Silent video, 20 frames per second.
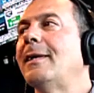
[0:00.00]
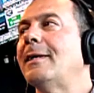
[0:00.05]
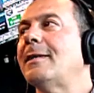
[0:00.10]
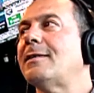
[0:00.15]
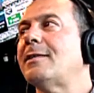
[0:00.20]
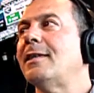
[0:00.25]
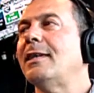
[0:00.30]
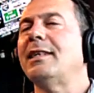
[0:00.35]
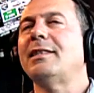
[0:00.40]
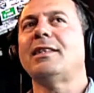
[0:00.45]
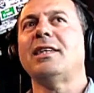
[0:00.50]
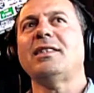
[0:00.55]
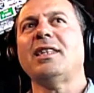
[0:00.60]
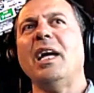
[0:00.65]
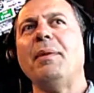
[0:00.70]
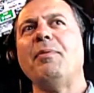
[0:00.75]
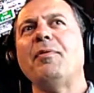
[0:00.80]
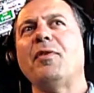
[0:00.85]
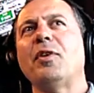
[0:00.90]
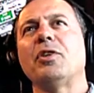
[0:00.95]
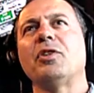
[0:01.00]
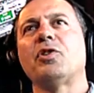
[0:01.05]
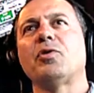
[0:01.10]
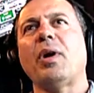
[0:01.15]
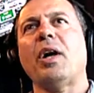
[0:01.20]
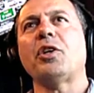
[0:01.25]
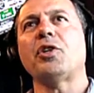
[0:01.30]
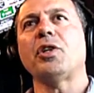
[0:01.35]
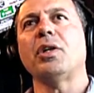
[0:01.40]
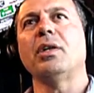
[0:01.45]
It's a type of
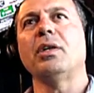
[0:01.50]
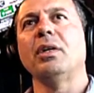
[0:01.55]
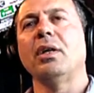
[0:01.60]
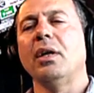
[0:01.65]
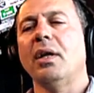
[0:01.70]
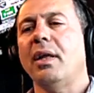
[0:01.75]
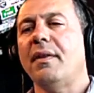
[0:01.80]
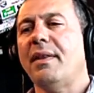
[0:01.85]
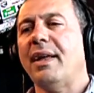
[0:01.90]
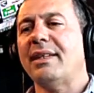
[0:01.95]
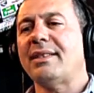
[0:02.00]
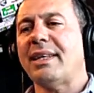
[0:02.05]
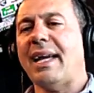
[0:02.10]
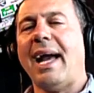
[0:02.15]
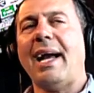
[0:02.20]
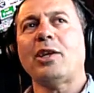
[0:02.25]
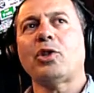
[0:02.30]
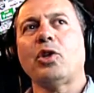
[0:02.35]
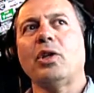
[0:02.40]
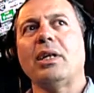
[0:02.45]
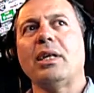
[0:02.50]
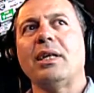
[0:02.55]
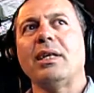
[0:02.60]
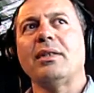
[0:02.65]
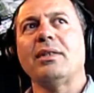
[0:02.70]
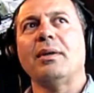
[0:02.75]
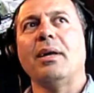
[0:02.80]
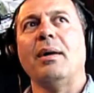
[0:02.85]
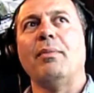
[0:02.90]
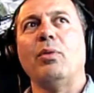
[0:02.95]
construction that's
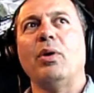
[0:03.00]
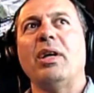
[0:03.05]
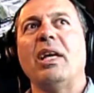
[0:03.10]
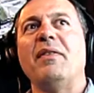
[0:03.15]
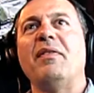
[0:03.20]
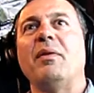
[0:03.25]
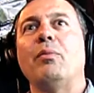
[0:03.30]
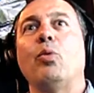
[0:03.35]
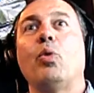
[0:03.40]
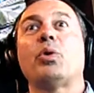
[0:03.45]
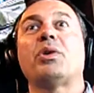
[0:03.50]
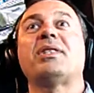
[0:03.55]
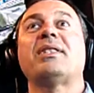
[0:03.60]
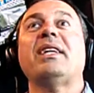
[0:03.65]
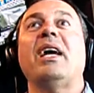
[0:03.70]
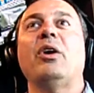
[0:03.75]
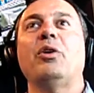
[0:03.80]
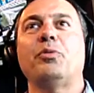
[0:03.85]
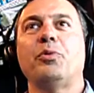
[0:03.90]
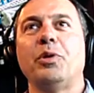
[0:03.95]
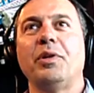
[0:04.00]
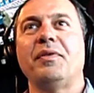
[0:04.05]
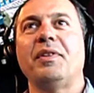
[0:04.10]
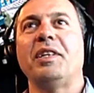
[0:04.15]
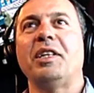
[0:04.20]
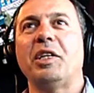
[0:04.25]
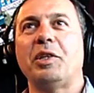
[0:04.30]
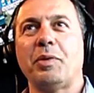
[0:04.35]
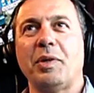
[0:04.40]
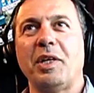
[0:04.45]
actually even more soundproof
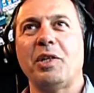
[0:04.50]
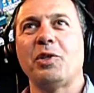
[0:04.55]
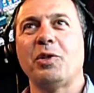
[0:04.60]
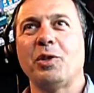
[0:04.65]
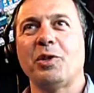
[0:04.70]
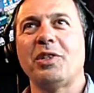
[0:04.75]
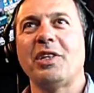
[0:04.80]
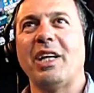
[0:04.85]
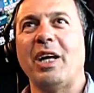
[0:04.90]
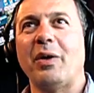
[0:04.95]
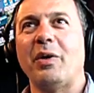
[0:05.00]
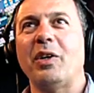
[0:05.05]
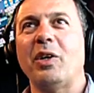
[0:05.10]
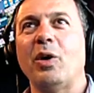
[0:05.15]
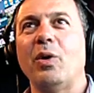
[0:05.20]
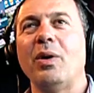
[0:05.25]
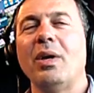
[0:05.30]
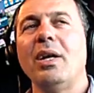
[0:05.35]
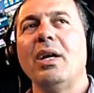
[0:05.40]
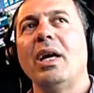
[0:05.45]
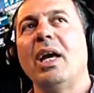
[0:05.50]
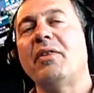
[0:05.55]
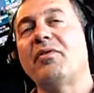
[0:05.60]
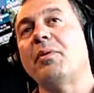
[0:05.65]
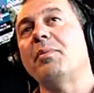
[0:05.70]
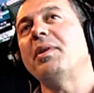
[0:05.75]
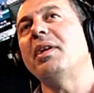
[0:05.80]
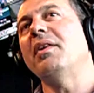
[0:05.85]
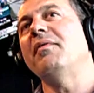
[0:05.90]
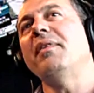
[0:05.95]
than the traditional scenario. And
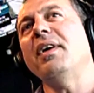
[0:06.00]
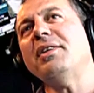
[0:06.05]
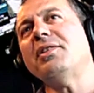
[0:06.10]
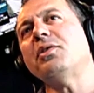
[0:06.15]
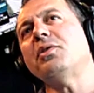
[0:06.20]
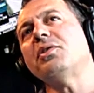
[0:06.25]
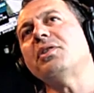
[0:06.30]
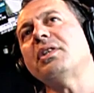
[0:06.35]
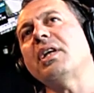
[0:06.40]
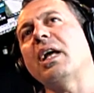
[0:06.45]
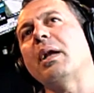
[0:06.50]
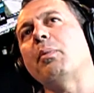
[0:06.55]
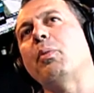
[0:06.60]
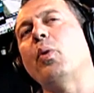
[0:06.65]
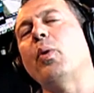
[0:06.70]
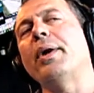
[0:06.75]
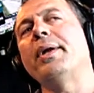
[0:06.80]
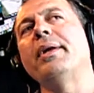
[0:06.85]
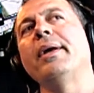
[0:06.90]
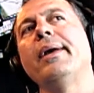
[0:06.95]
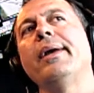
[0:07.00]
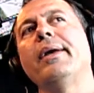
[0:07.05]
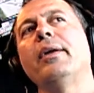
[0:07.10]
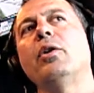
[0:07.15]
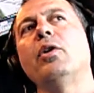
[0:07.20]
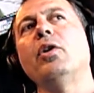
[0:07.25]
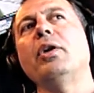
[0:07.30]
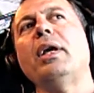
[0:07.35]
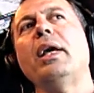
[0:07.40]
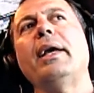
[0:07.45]
from the investor standpoint,
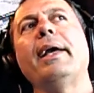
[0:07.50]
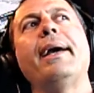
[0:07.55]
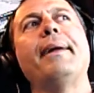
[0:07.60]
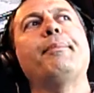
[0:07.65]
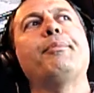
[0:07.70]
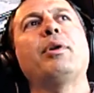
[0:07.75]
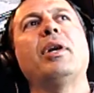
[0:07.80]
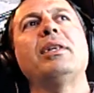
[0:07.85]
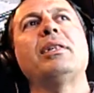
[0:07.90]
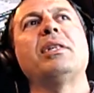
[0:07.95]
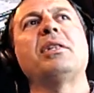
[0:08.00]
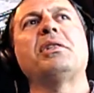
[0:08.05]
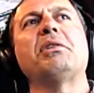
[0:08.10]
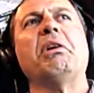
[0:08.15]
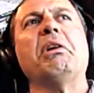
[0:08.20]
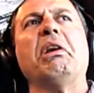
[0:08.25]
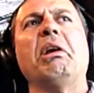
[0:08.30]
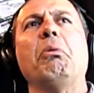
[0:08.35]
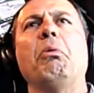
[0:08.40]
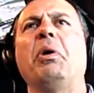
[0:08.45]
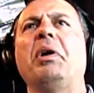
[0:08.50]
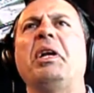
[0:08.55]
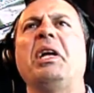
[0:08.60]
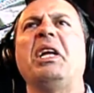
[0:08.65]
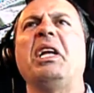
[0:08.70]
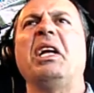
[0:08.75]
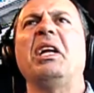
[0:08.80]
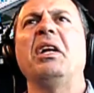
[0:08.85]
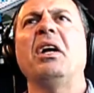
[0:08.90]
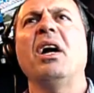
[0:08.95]
you're looking at prices starting at
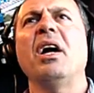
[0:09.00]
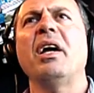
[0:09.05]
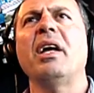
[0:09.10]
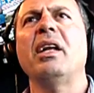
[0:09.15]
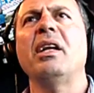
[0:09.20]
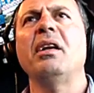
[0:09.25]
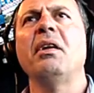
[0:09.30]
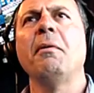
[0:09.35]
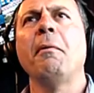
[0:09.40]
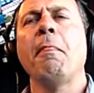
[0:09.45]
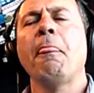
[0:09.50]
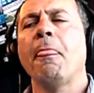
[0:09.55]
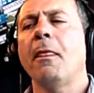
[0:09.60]
$189.